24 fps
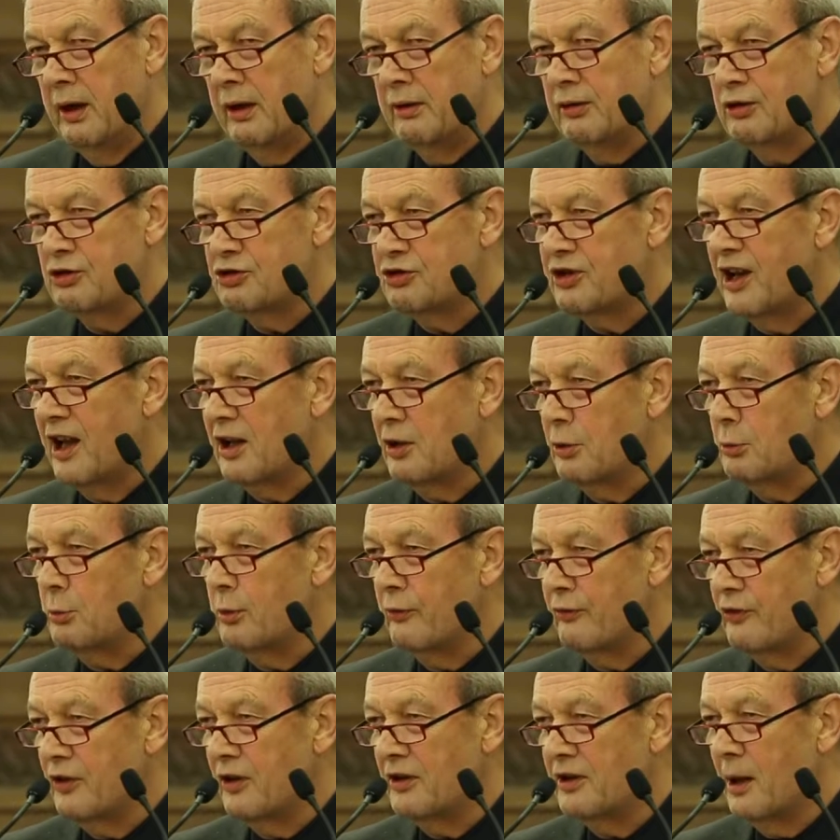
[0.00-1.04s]
the Shadow
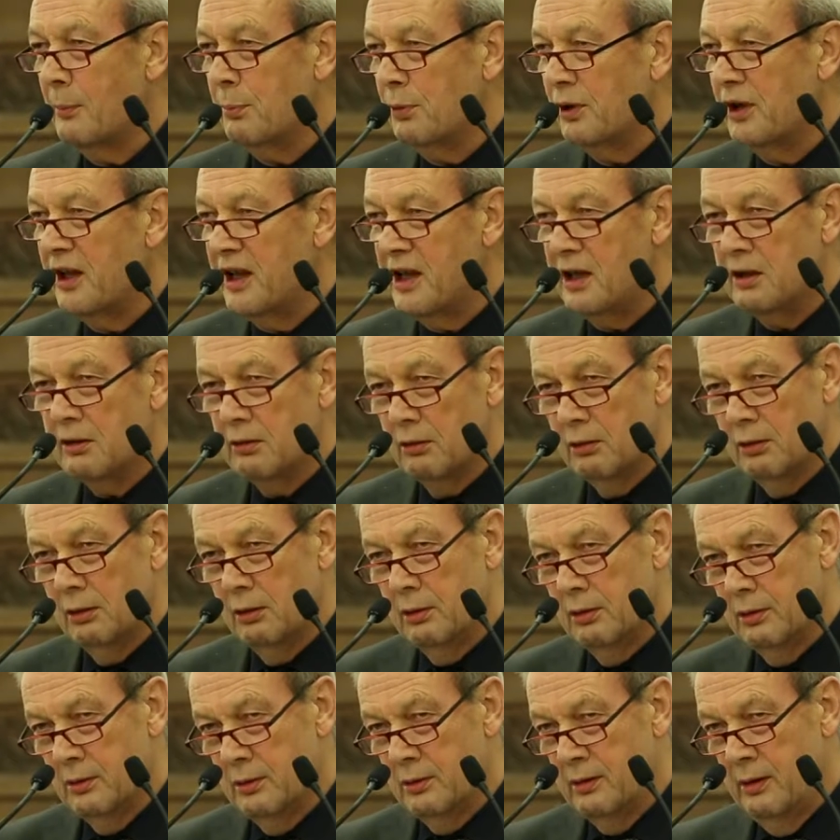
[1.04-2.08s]
of the Double Eagle.
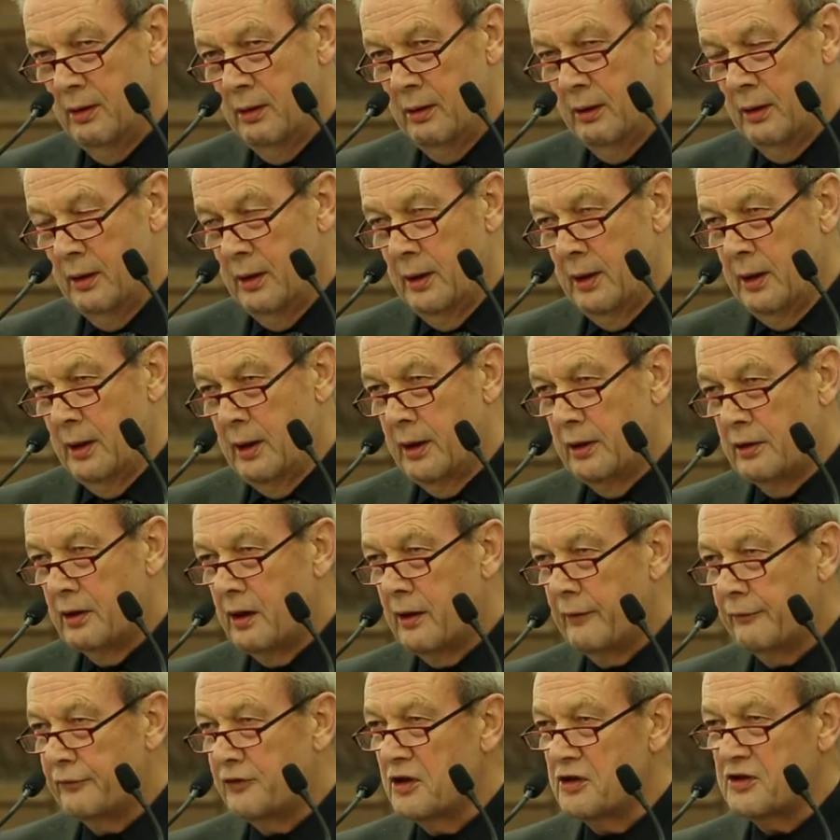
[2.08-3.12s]
And
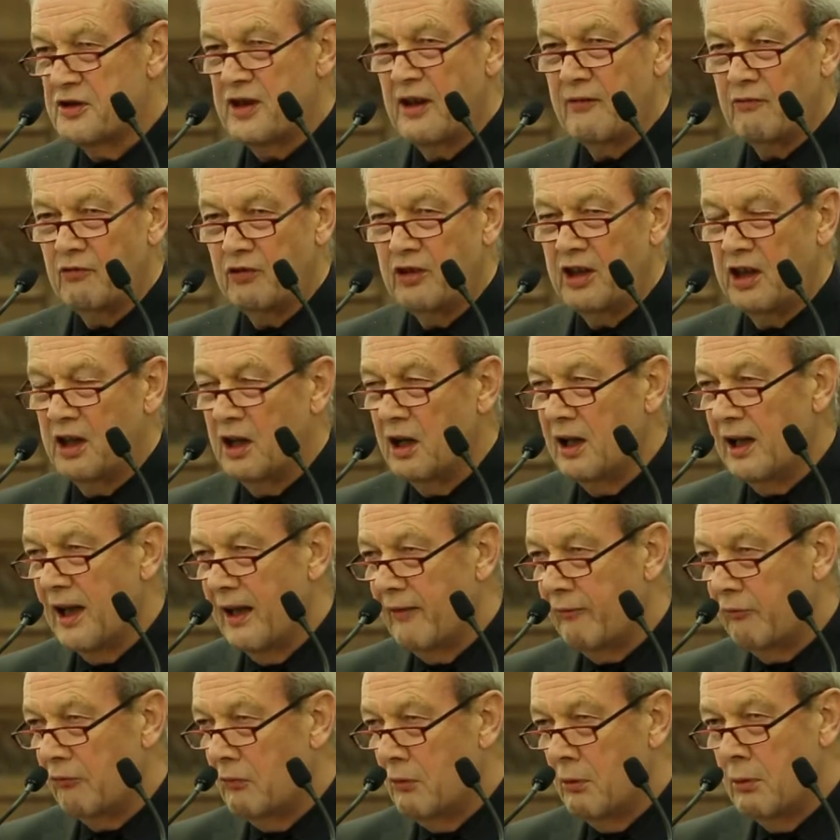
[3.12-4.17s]
after
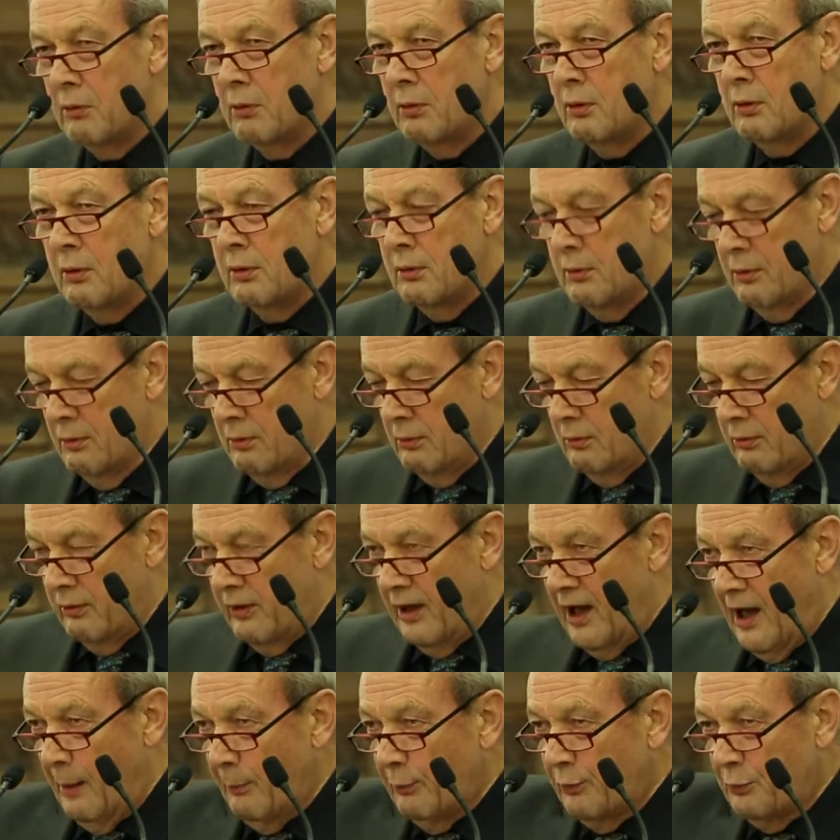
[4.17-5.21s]
1711, the
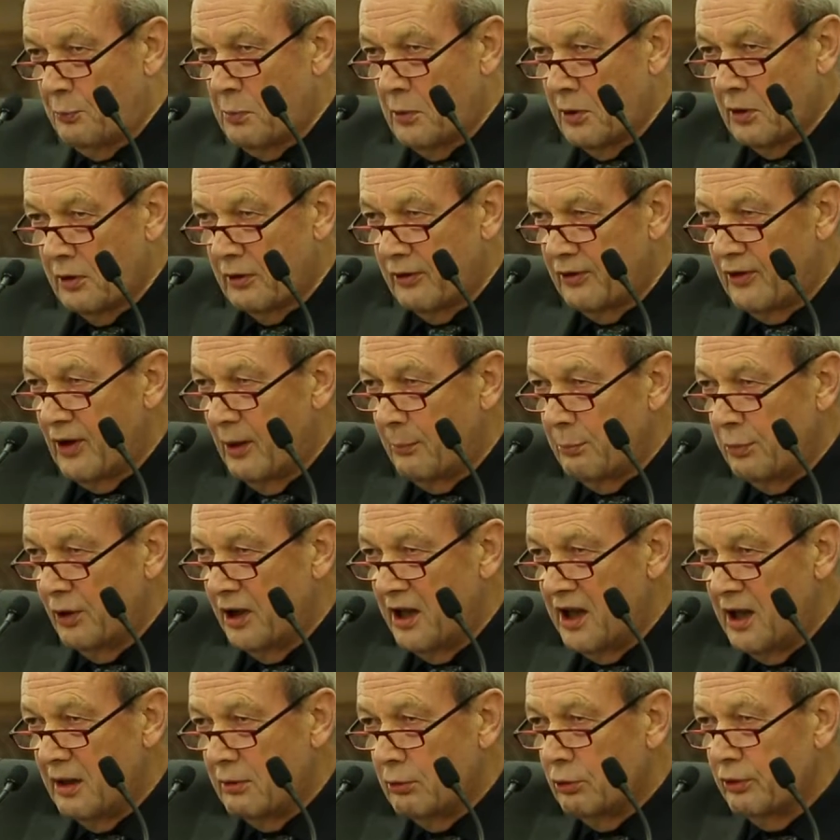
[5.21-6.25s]
Habsburg Double
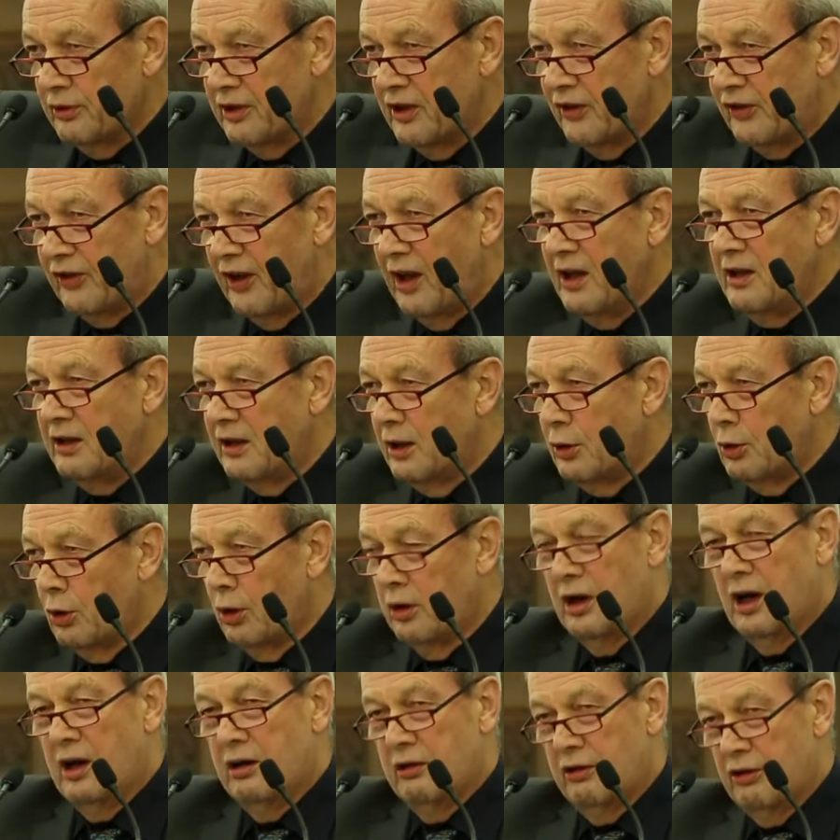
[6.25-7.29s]
Eagle descended on
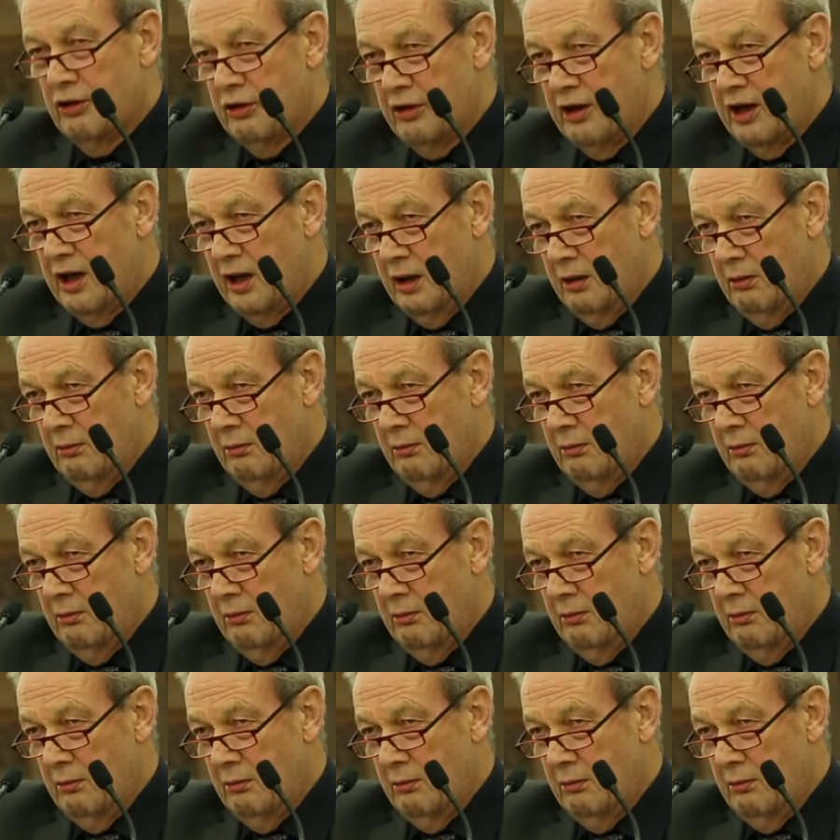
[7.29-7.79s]
Hungary.